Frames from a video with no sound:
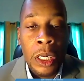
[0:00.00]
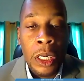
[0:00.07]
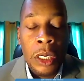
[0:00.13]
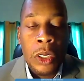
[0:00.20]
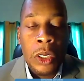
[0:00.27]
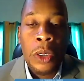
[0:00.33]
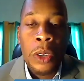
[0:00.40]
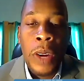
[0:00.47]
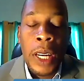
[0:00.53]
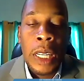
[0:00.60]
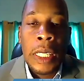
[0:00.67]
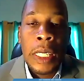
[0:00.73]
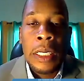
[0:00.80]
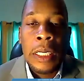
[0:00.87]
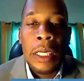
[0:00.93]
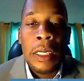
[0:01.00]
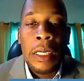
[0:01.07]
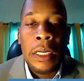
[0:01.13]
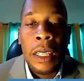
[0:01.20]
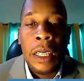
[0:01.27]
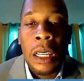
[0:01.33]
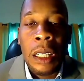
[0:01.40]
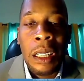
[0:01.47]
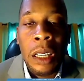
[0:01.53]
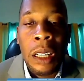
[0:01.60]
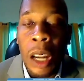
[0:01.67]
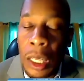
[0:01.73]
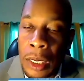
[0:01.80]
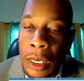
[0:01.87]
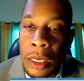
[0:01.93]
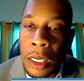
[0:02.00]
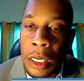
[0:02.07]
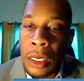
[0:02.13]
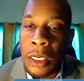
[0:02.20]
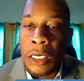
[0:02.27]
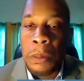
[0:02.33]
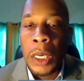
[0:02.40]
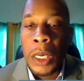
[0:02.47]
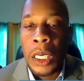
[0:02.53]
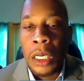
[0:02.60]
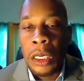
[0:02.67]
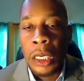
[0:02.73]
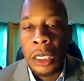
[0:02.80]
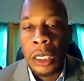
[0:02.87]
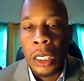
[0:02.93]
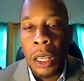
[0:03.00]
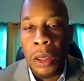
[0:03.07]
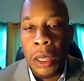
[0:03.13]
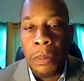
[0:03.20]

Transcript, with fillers: So the regulators are constantly speaking to each other,